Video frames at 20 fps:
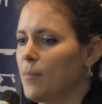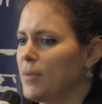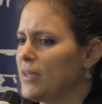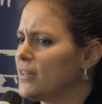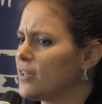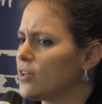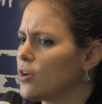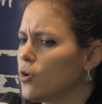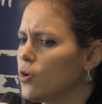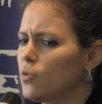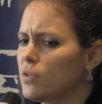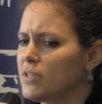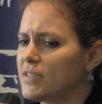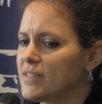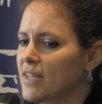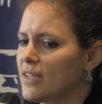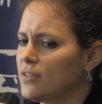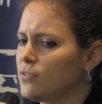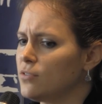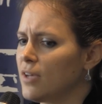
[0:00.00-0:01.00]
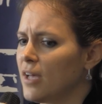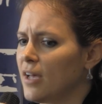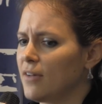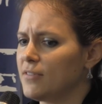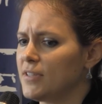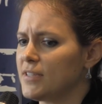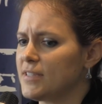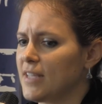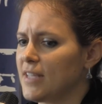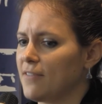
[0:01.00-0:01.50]
the goal is not to
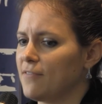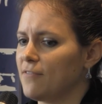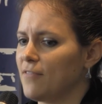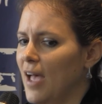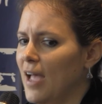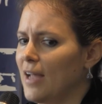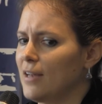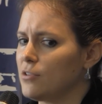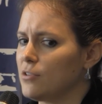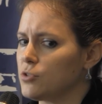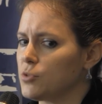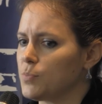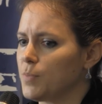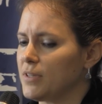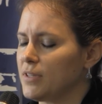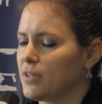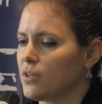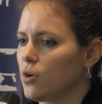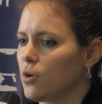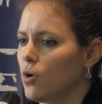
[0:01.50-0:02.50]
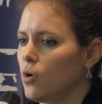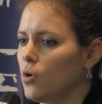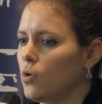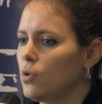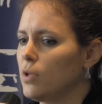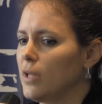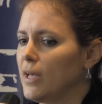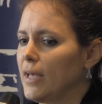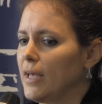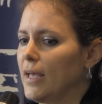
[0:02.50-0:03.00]
have the same values, but the
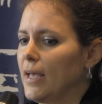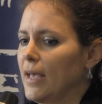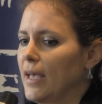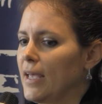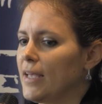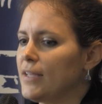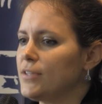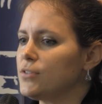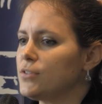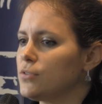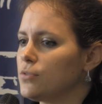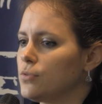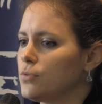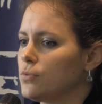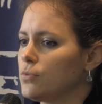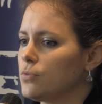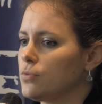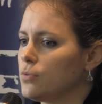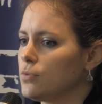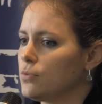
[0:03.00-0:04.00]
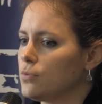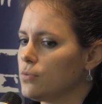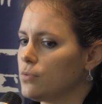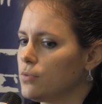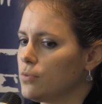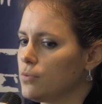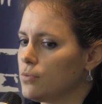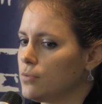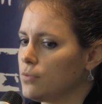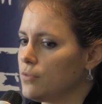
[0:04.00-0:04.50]
goal is to
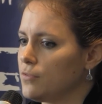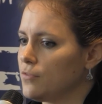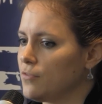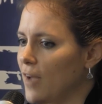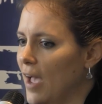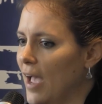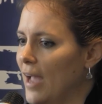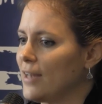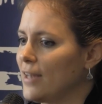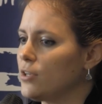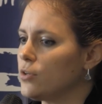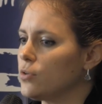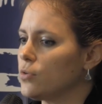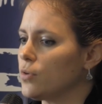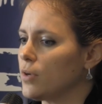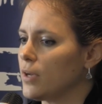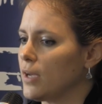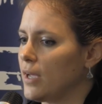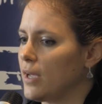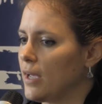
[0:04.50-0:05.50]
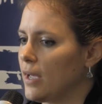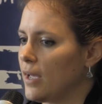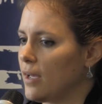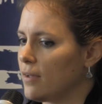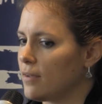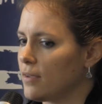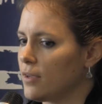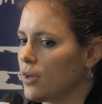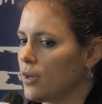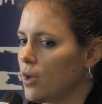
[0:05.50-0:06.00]
value,
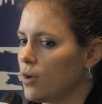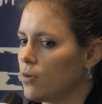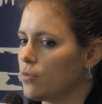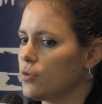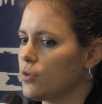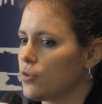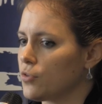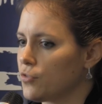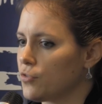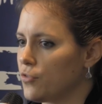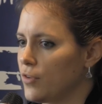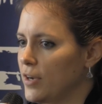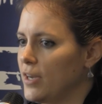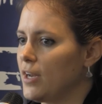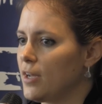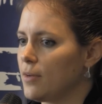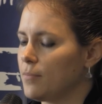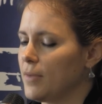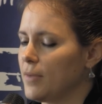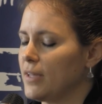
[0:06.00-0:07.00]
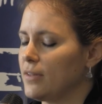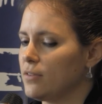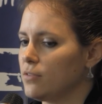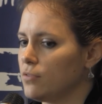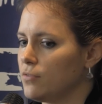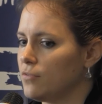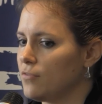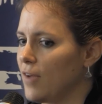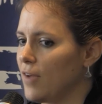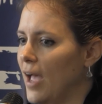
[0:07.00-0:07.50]
your freedom, and
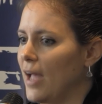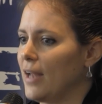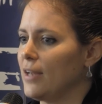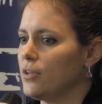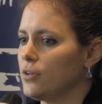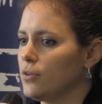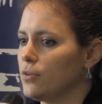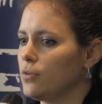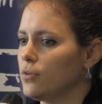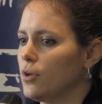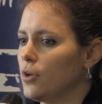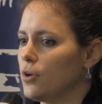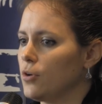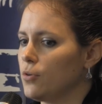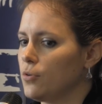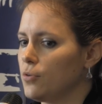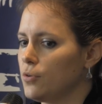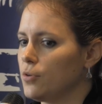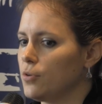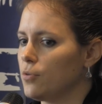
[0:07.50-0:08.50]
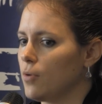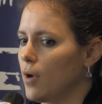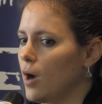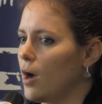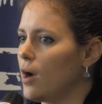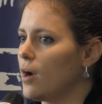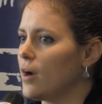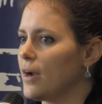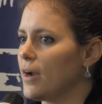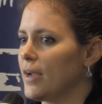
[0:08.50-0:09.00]
to value who you
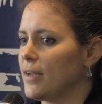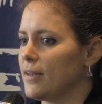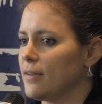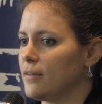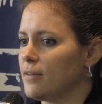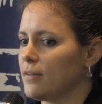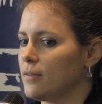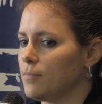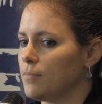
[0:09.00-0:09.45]
are and